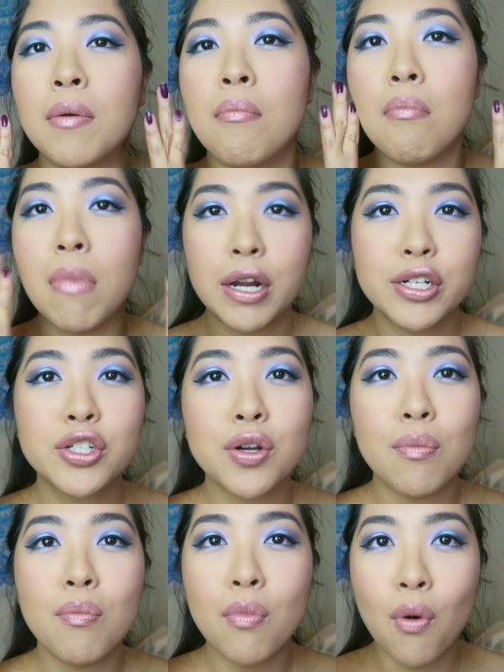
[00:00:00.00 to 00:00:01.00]
much
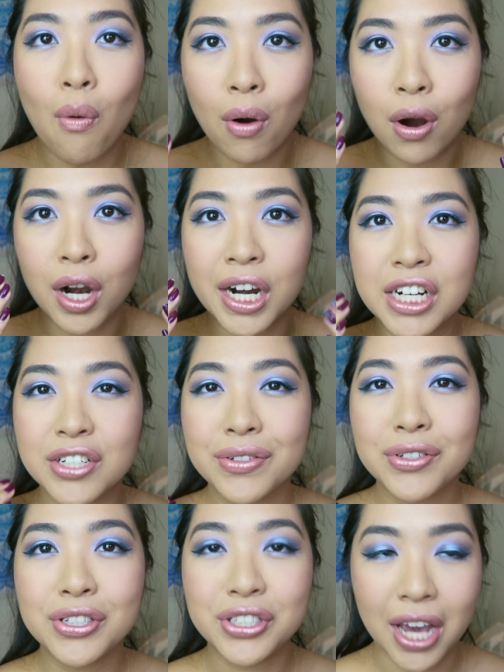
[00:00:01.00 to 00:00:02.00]
more
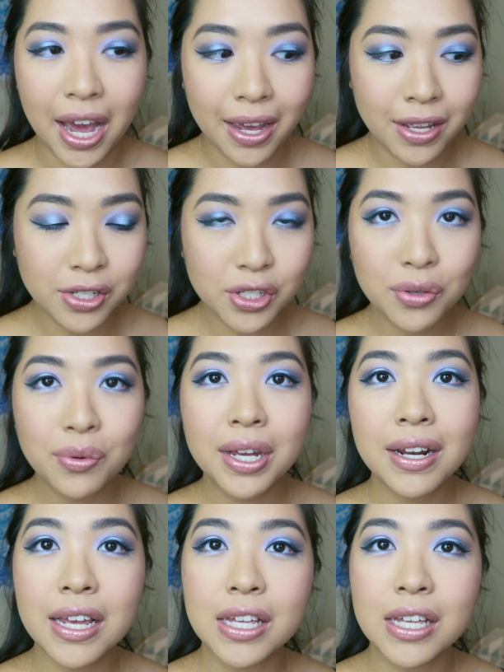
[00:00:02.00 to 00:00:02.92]
shine to it.